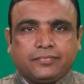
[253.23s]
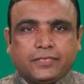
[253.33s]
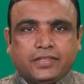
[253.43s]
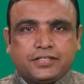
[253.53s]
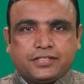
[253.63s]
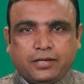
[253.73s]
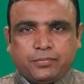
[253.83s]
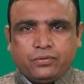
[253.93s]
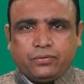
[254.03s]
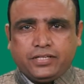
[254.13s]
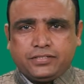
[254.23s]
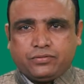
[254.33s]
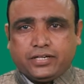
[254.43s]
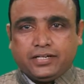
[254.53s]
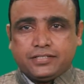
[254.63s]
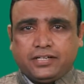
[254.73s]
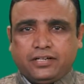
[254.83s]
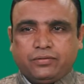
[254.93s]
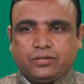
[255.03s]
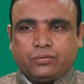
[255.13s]
The step two is to understand
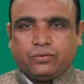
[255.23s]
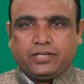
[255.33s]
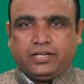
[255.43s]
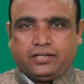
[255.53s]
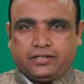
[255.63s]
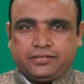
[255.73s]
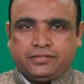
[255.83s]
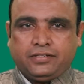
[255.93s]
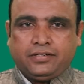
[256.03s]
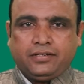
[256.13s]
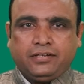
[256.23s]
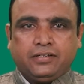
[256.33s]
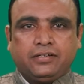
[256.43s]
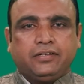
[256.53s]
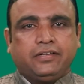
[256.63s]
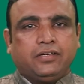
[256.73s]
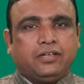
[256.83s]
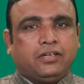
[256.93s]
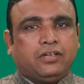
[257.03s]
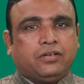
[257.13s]
your co-creators.
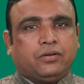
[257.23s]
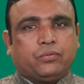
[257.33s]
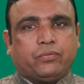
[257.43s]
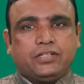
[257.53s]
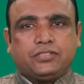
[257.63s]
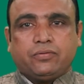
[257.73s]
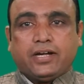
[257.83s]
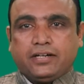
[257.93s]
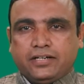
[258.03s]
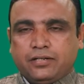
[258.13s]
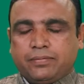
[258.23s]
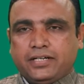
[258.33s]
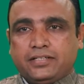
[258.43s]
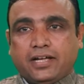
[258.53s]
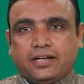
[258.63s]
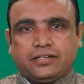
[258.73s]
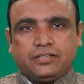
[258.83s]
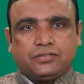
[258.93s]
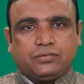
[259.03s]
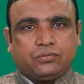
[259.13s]
Once you identify the
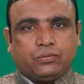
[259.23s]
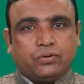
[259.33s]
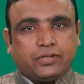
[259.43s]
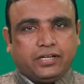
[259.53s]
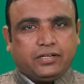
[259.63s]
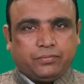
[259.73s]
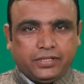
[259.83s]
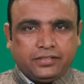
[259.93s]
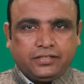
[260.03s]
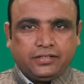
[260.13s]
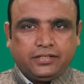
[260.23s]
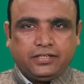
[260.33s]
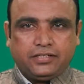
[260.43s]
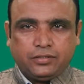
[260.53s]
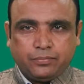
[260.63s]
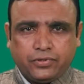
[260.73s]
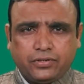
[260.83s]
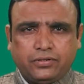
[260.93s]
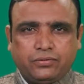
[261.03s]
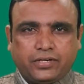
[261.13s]
actors to co-create with, it is
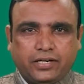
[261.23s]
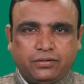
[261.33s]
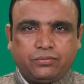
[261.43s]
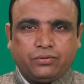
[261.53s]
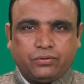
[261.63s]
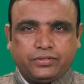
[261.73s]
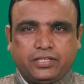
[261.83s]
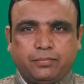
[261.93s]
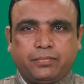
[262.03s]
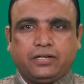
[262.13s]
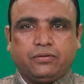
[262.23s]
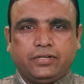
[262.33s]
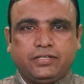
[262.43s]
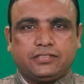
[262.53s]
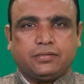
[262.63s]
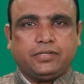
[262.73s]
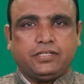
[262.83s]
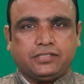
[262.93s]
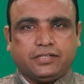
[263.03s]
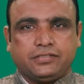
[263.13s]
important to get to know them by doing some
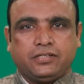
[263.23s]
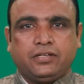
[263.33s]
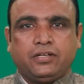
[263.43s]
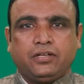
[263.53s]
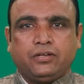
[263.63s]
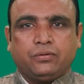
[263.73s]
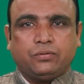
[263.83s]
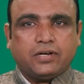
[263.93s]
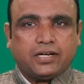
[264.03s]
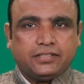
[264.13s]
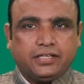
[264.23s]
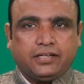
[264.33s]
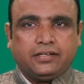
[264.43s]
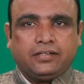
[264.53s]
research. Who are they?